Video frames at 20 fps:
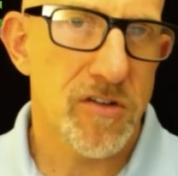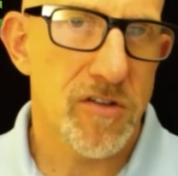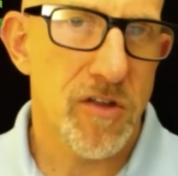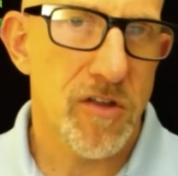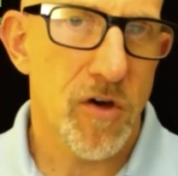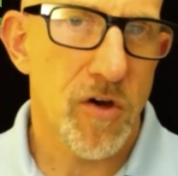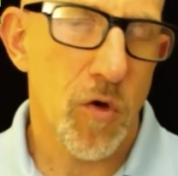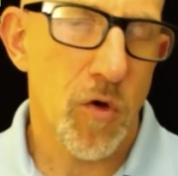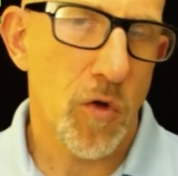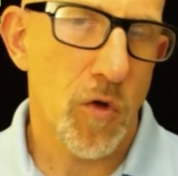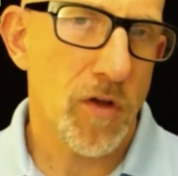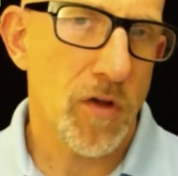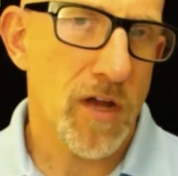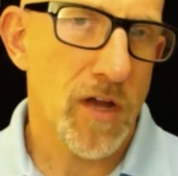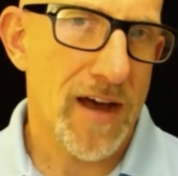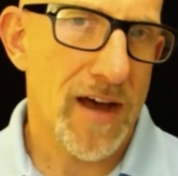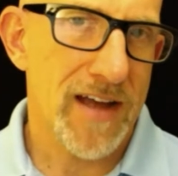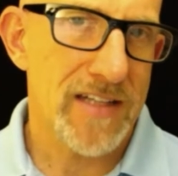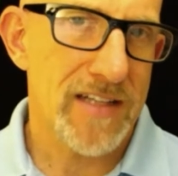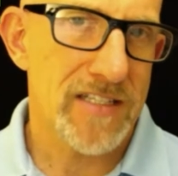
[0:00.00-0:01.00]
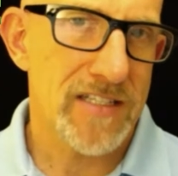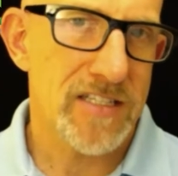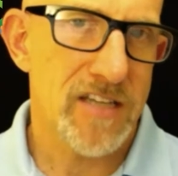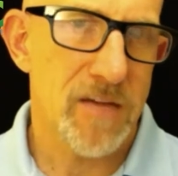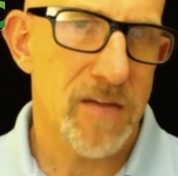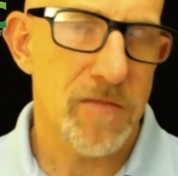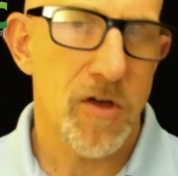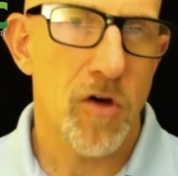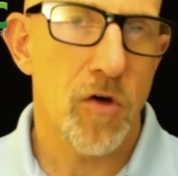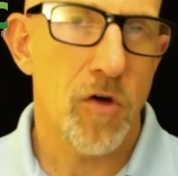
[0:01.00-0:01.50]
the whole
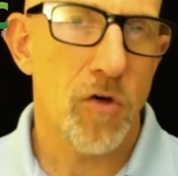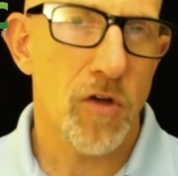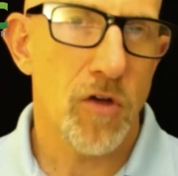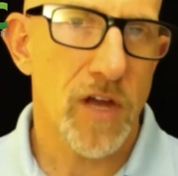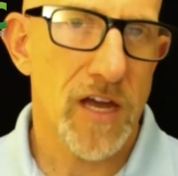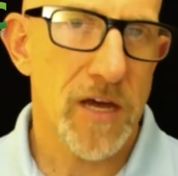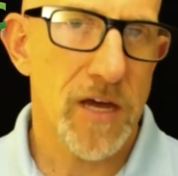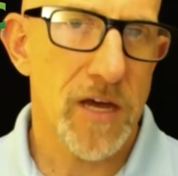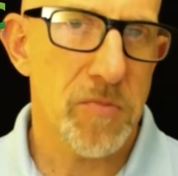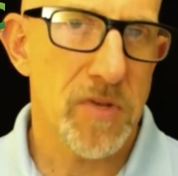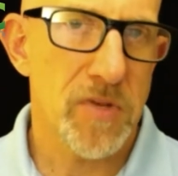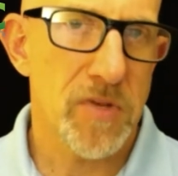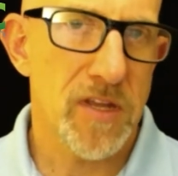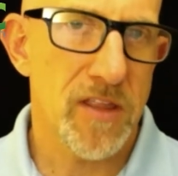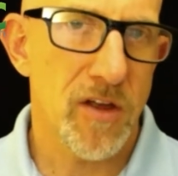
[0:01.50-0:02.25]
concept, the whole company,